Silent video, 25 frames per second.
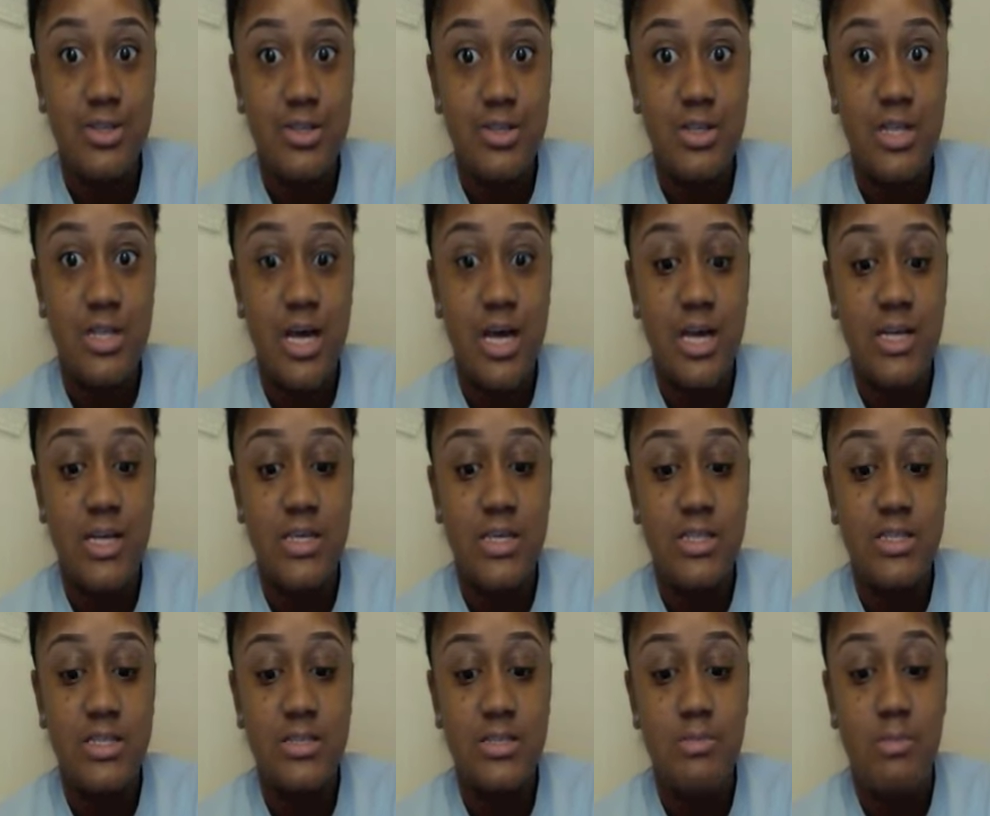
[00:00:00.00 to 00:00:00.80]
That
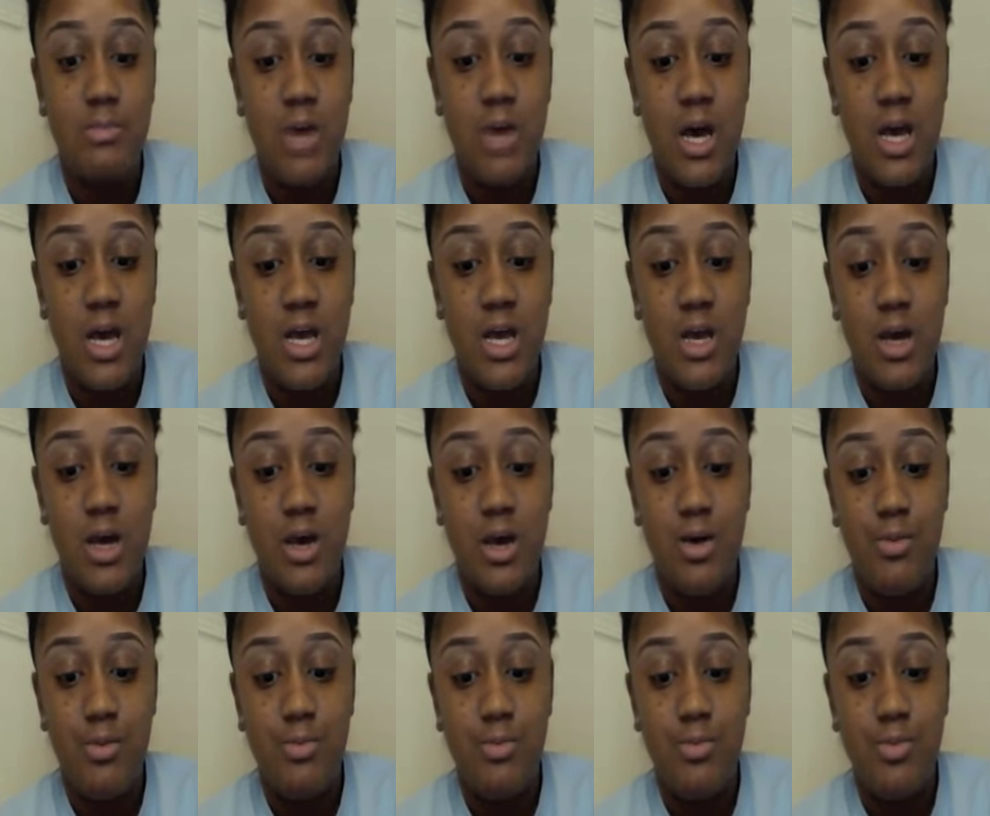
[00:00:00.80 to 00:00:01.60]
is
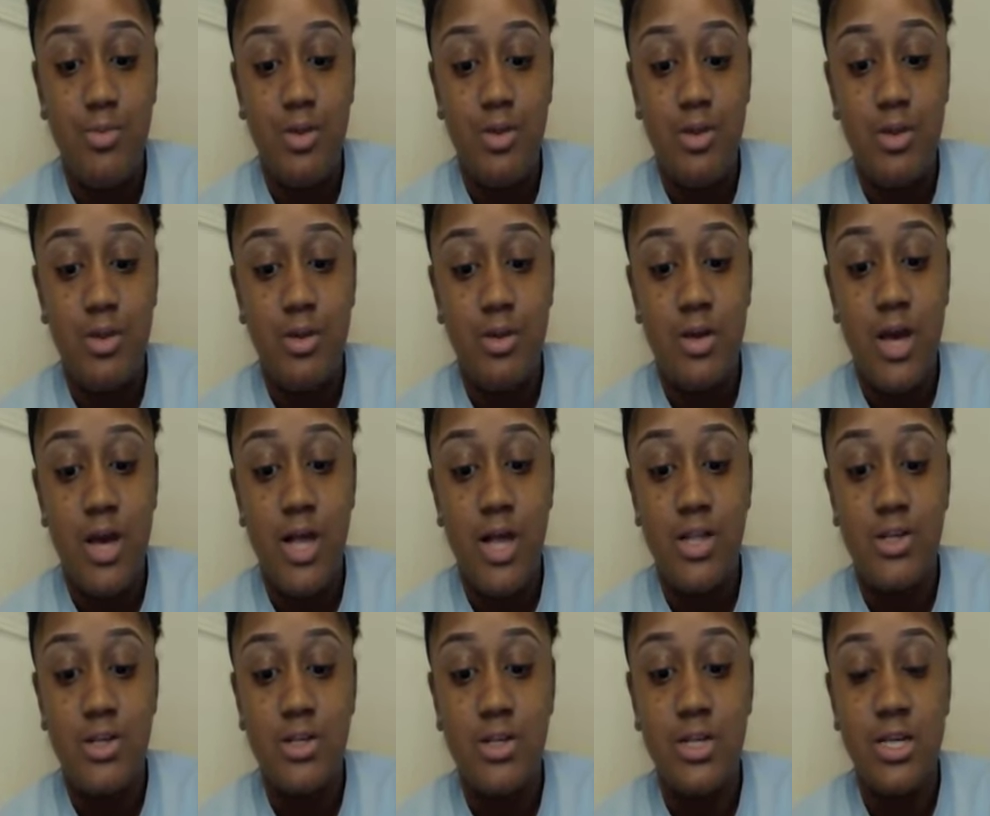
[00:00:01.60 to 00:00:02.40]
my
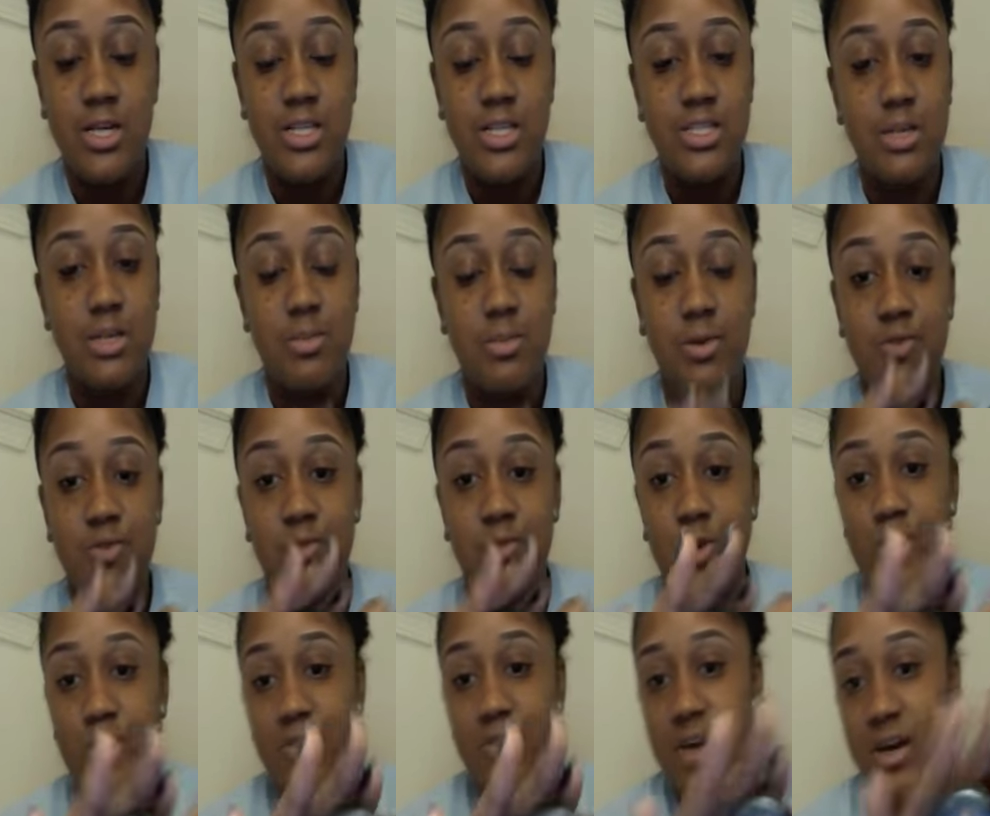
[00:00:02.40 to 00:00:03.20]
color in
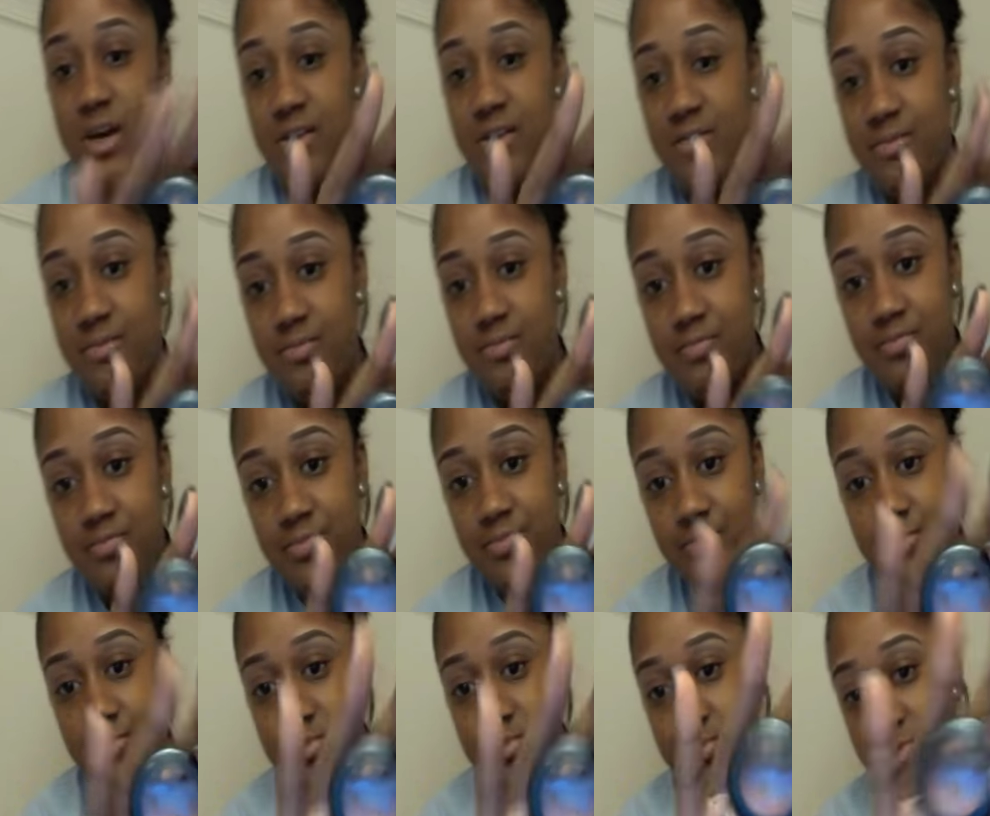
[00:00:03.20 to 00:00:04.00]
W45.
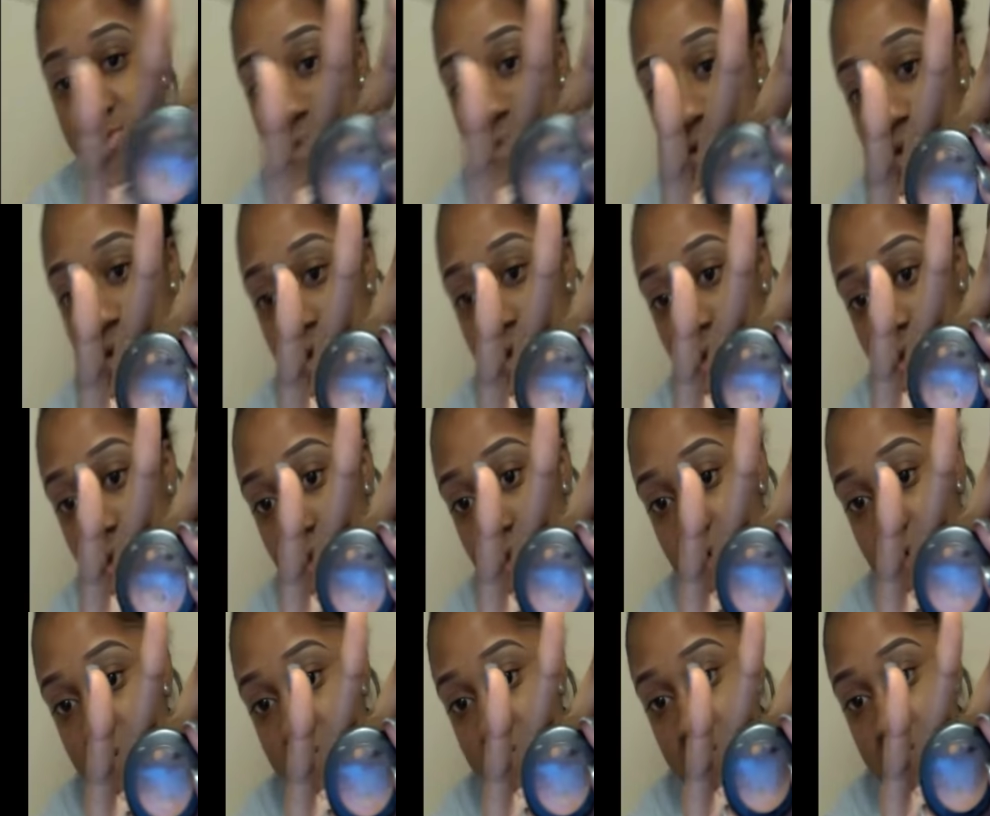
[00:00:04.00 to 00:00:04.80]

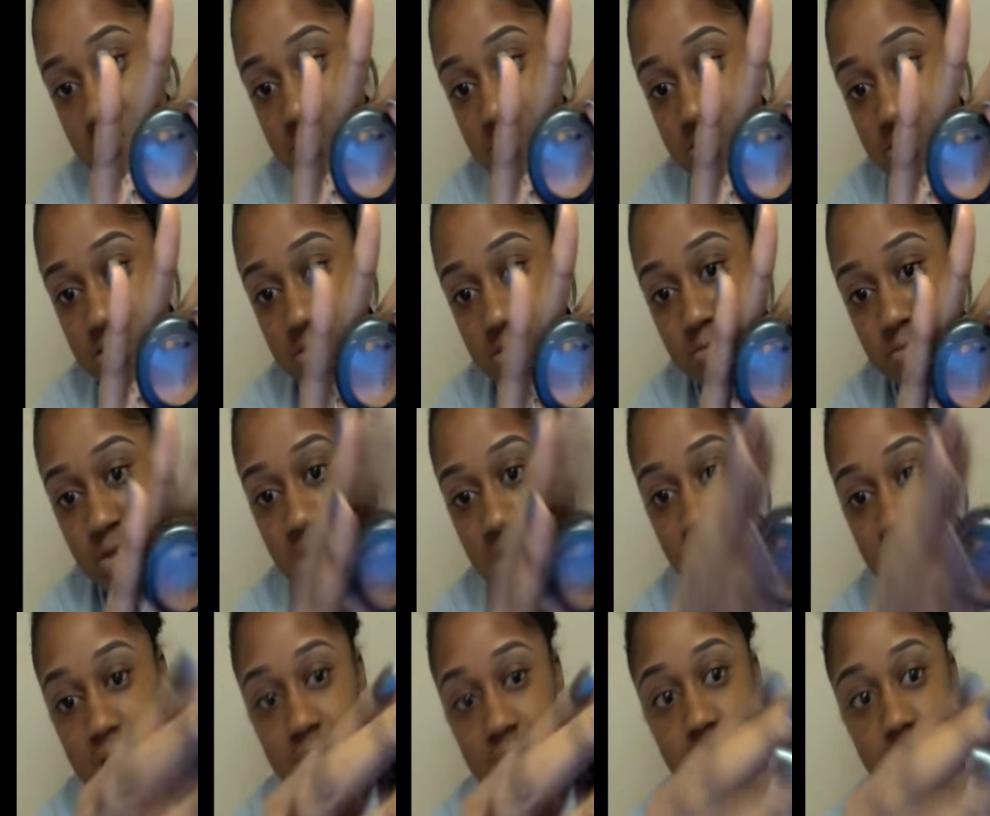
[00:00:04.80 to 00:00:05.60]
It's
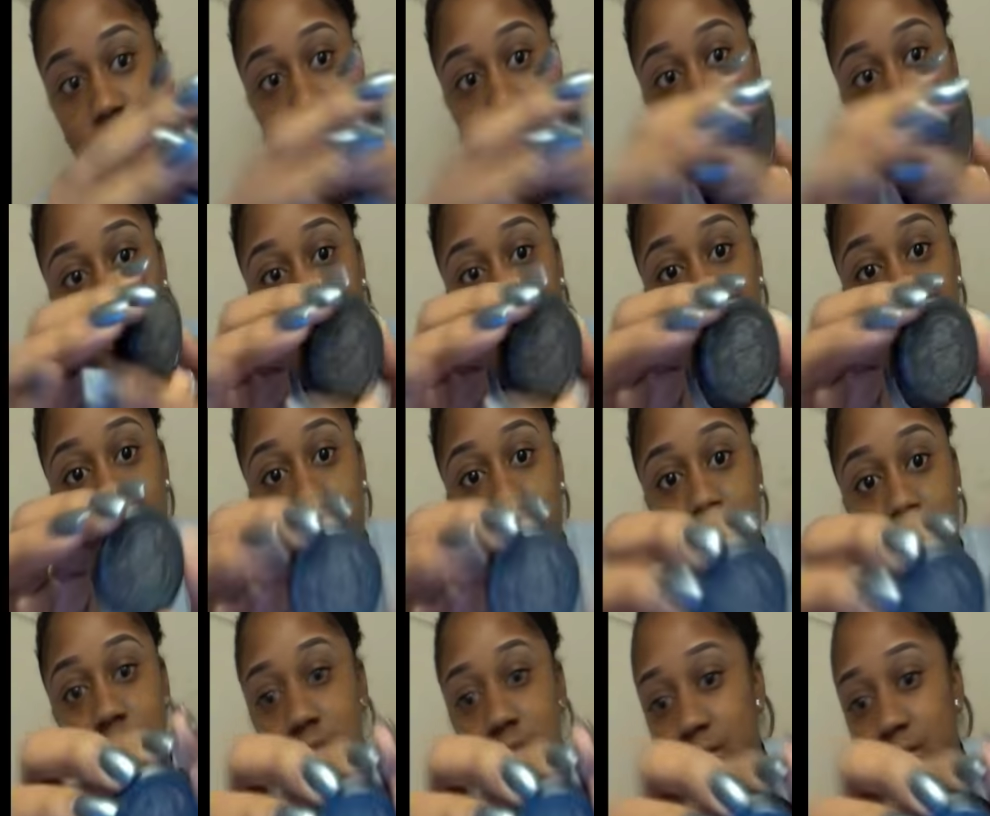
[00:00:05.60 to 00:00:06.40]
MAC.
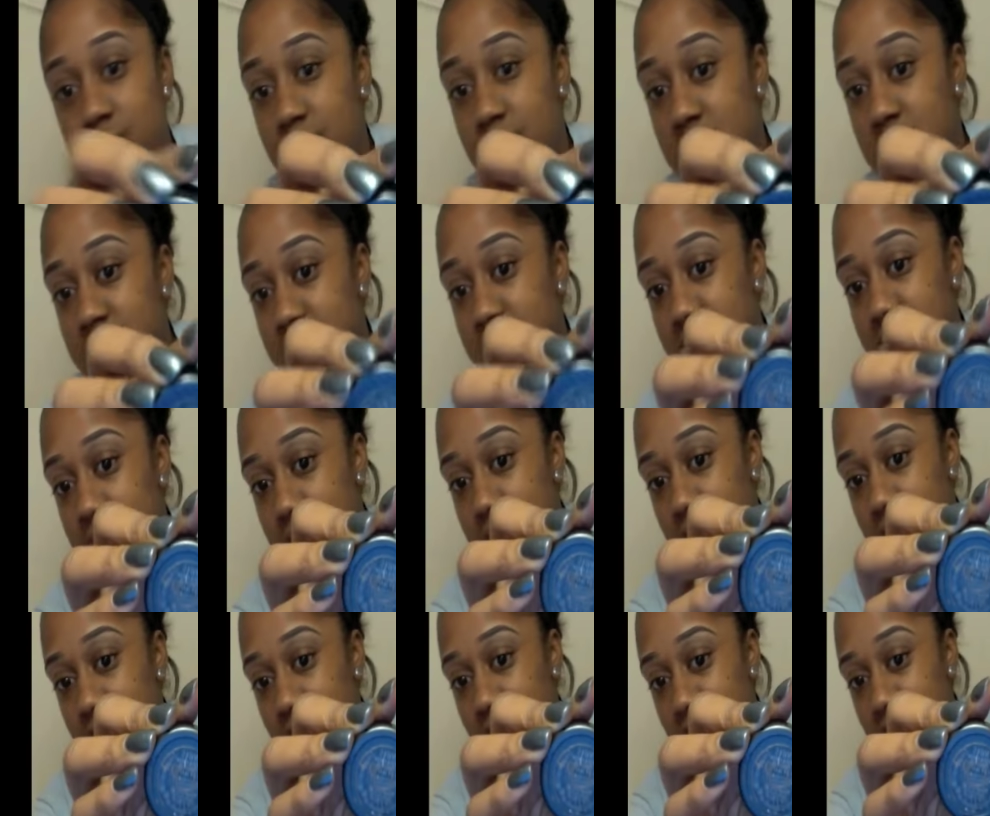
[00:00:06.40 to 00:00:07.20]
It works good.
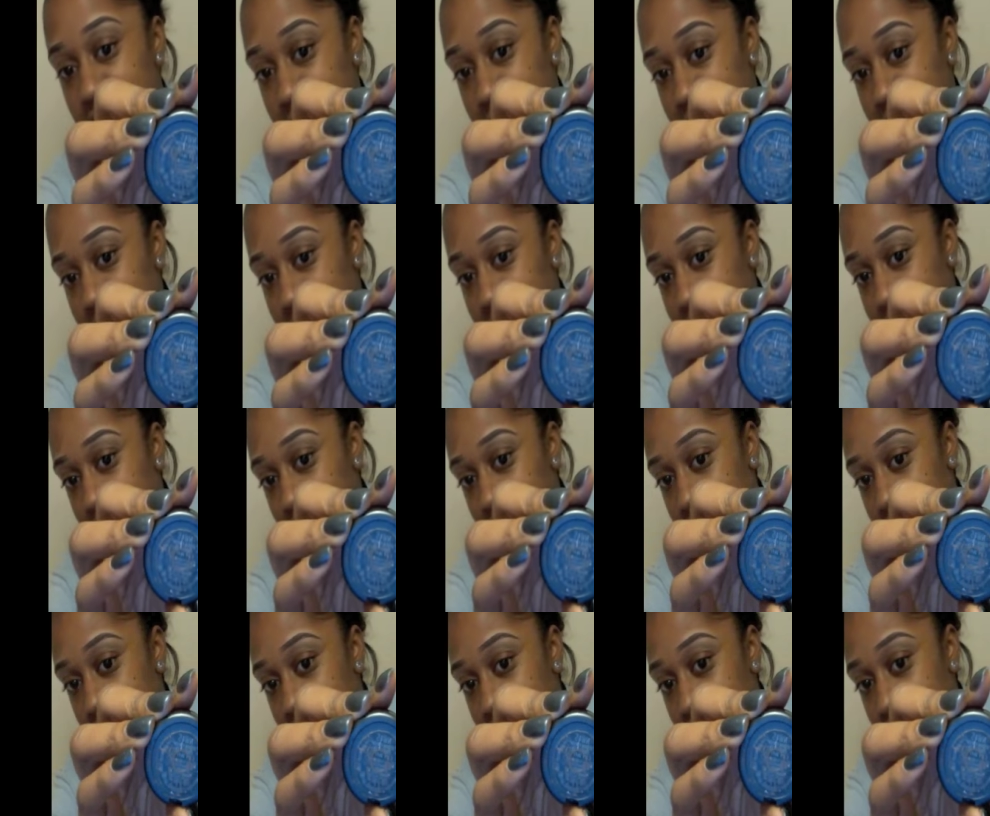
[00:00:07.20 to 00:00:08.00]
I love this
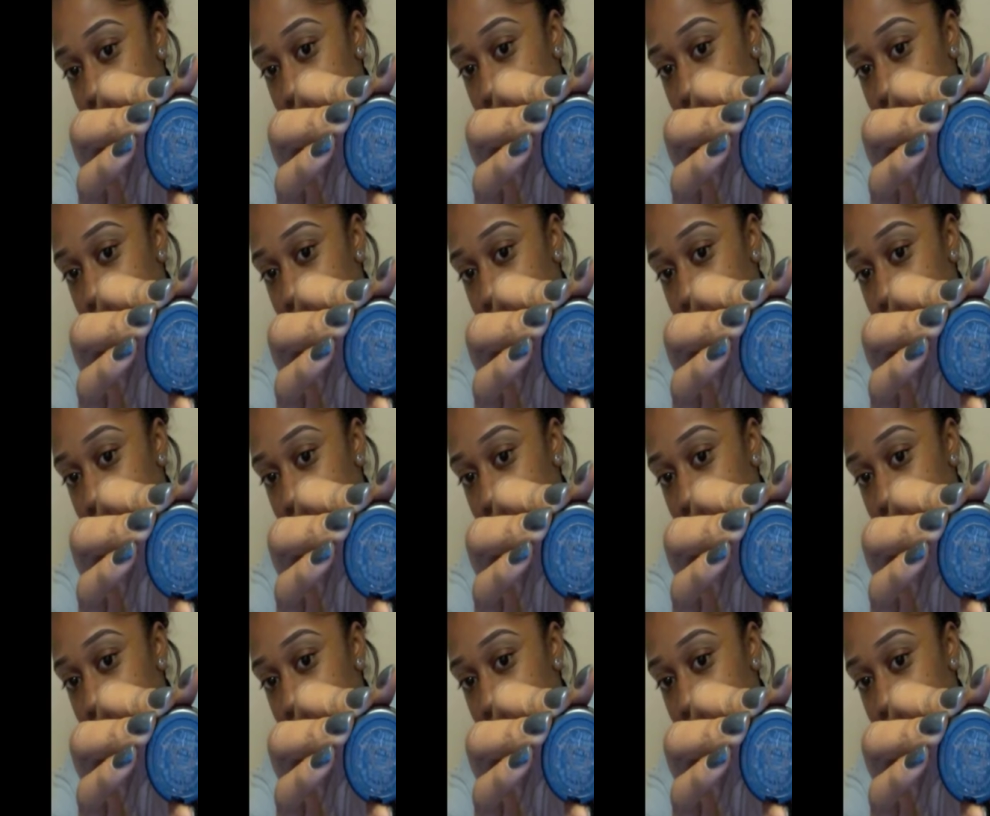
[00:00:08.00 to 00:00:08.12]
stuff.